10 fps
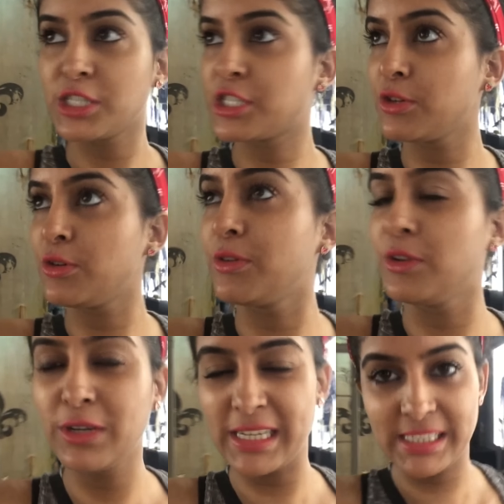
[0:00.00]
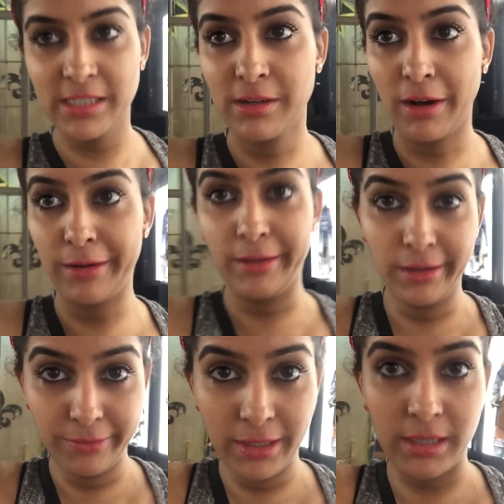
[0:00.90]
So you can see right
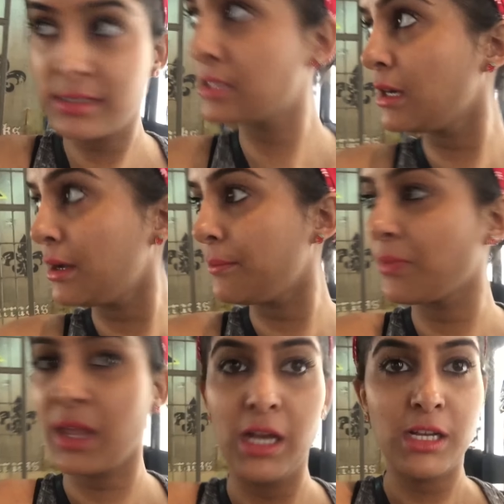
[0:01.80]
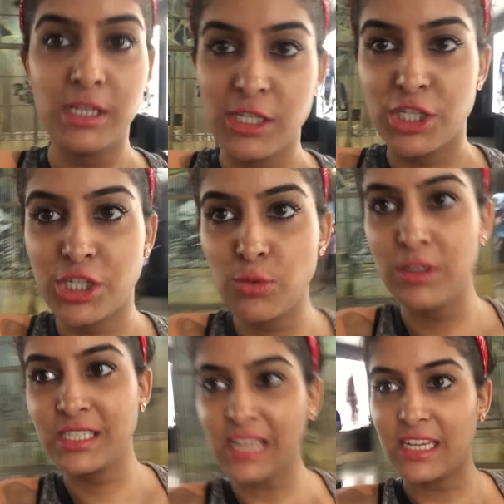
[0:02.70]
here we got some
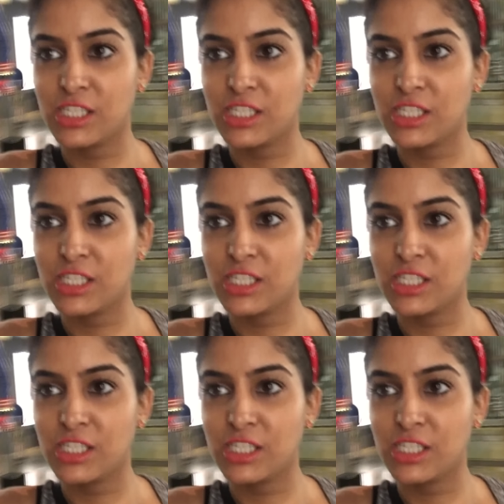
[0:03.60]
Suicide